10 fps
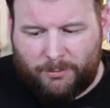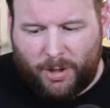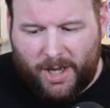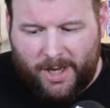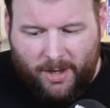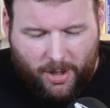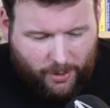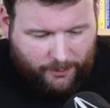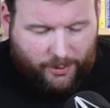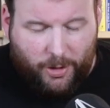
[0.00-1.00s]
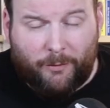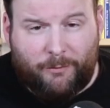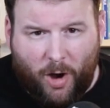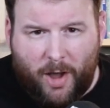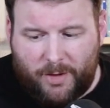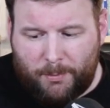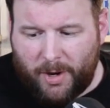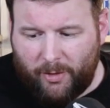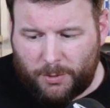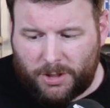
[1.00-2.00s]
and by over a five year
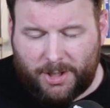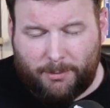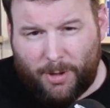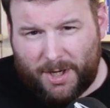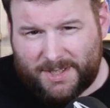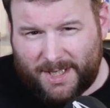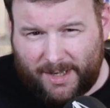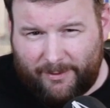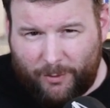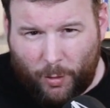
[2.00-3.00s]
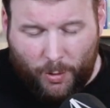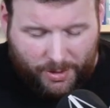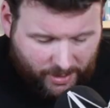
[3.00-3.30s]
period we're looking at minus 84,